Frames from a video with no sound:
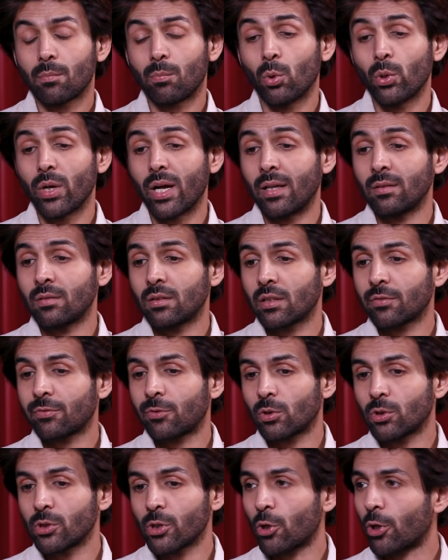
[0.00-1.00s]
bonanza
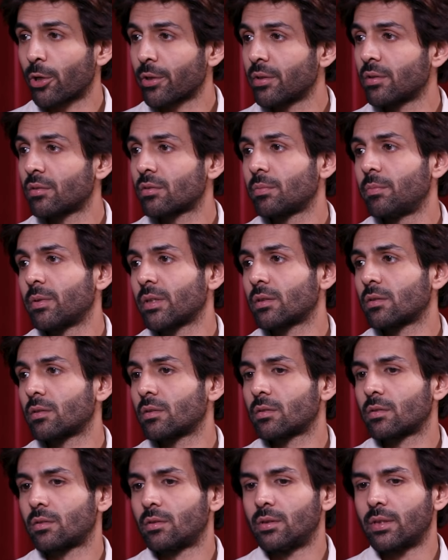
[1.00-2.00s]
for the audience,
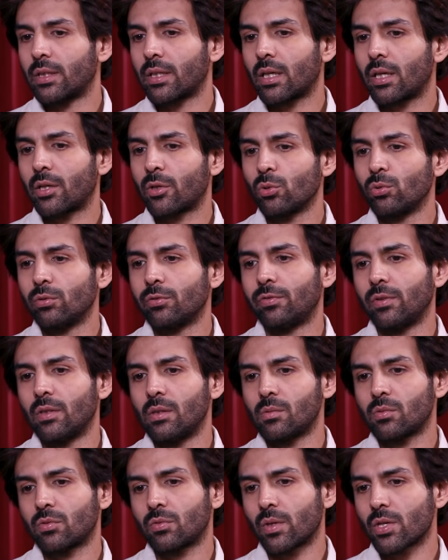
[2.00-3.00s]
because there are two
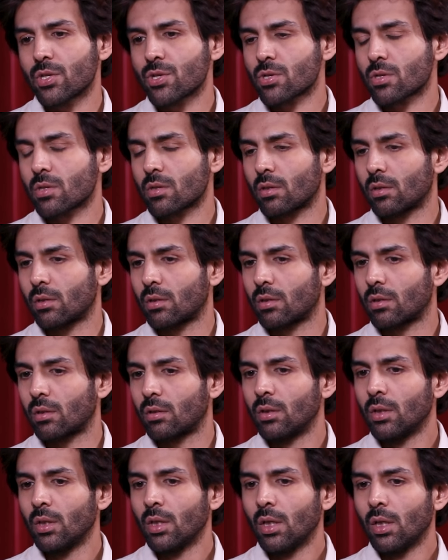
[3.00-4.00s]
films which
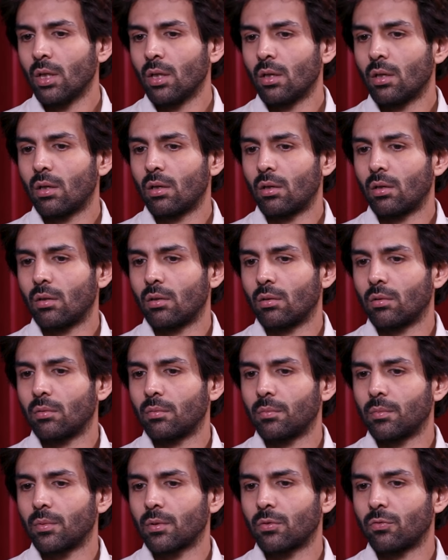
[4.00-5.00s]

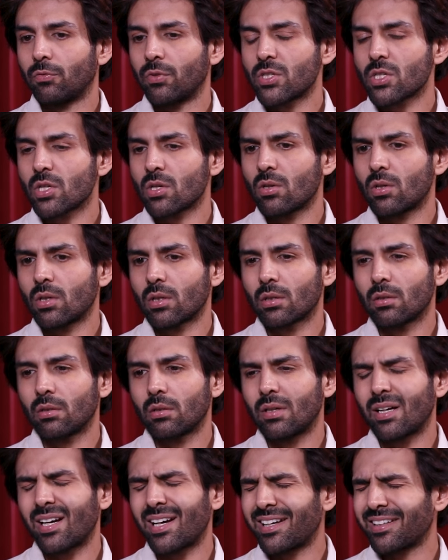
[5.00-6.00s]
are not,
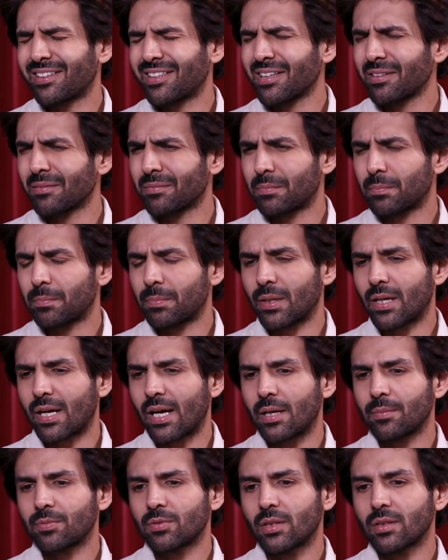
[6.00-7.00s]
I think
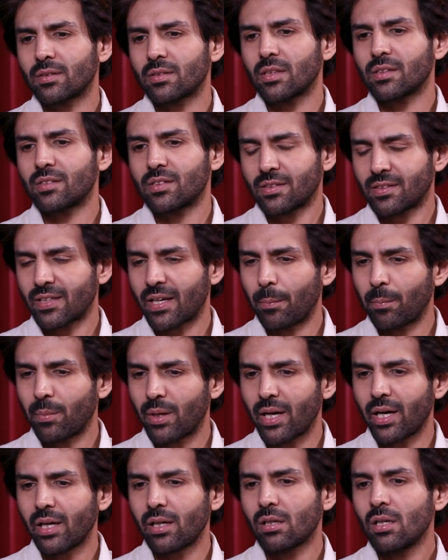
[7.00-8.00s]
perhaps it's the same
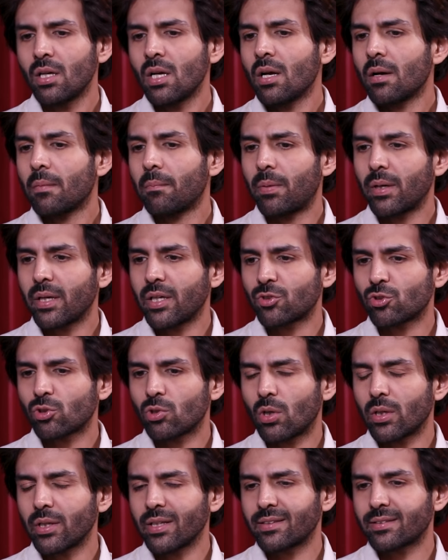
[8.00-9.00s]
date, but it's
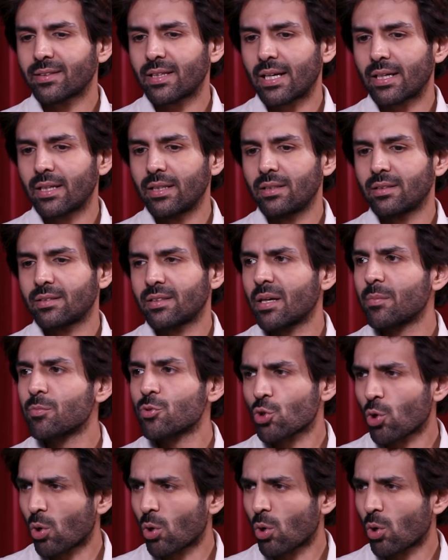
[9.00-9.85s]
not exactly the same